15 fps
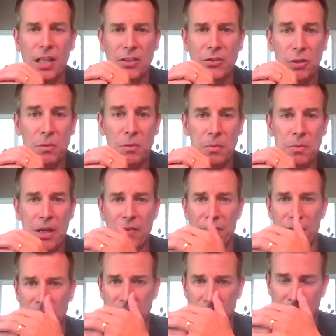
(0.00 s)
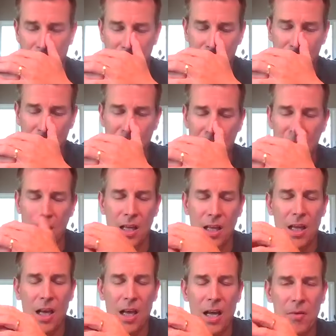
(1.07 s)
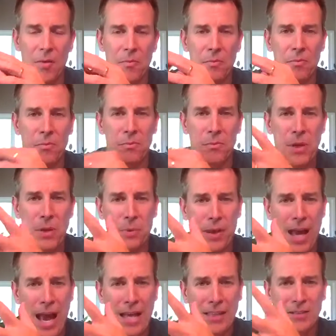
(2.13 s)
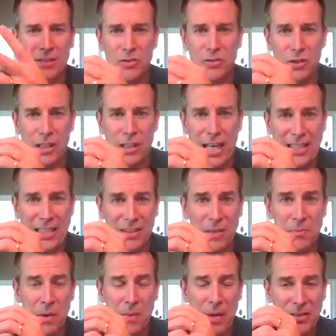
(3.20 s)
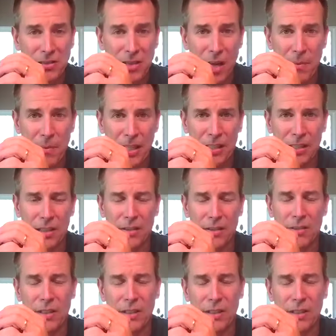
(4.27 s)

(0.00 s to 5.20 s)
extremely beneficial. People ask, can I sleep on my stomach?